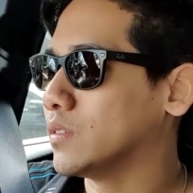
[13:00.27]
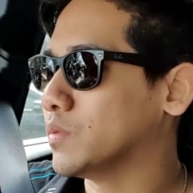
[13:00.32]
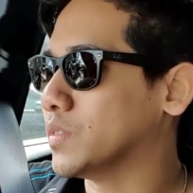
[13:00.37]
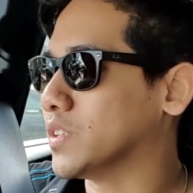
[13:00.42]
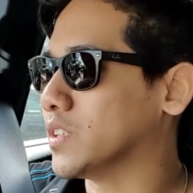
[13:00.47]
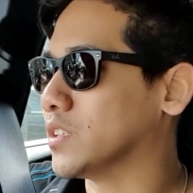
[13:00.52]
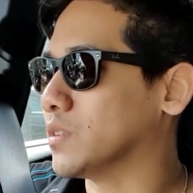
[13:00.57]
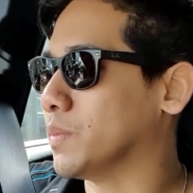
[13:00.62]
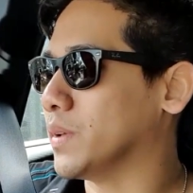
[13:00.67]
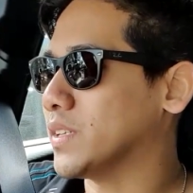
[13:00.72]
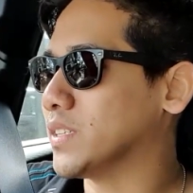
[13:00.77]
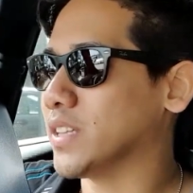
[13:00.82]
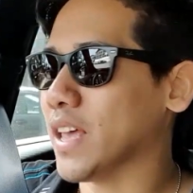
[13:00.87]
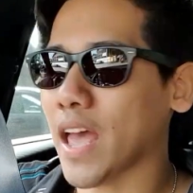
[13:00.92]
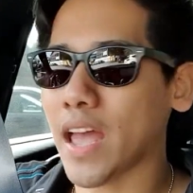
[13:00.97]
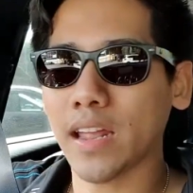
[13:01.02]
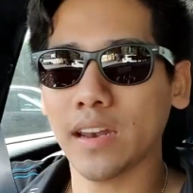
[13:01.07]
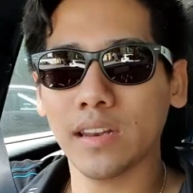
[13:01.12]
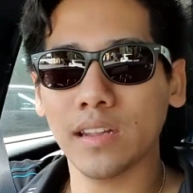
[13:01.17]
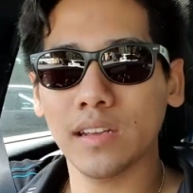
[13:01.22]
which is a bit
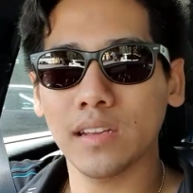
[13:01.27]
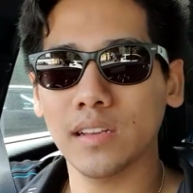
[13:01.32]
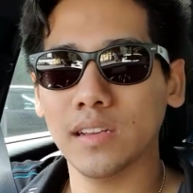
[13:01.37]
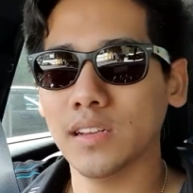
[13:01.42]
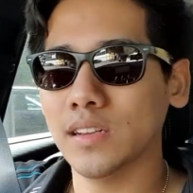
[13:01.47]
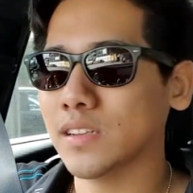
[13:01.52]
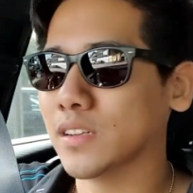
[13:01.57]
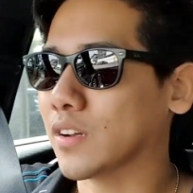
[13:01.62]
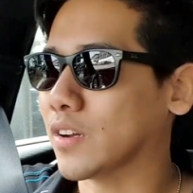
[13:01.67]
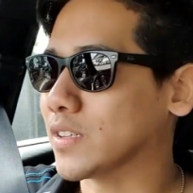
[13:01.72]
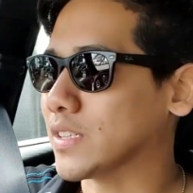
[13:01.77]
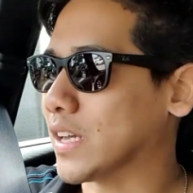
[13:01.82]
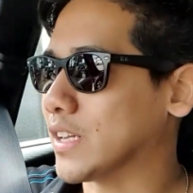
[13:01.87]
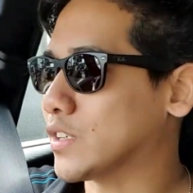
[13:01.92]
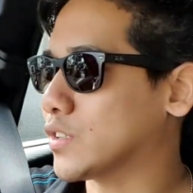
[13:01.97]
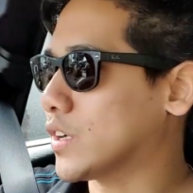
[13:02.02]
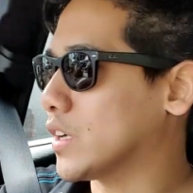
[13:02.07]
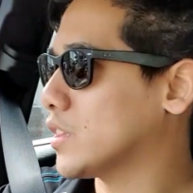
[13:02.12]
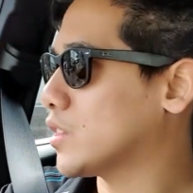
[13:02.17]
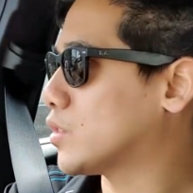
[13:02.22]
sad, because I
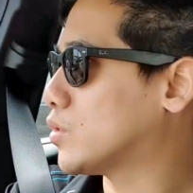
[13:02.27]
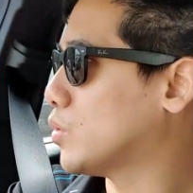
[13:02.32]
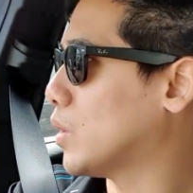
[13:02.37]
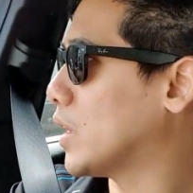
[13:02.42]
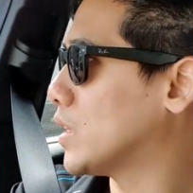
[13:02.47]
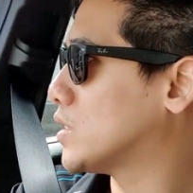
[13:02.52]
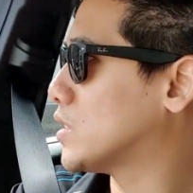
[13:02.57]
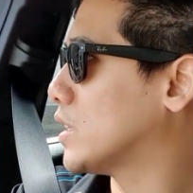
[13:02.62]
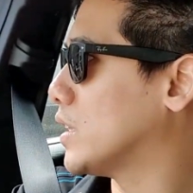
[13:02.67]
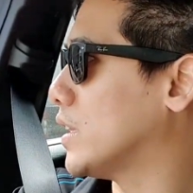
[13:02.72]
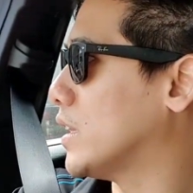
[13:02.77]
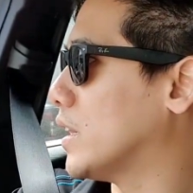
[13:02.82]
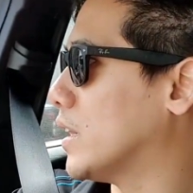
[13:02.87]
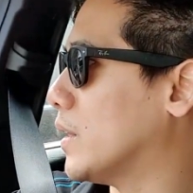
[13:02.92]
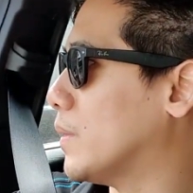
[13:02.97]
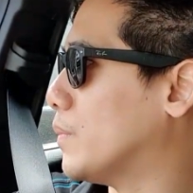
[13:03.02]
tried to actually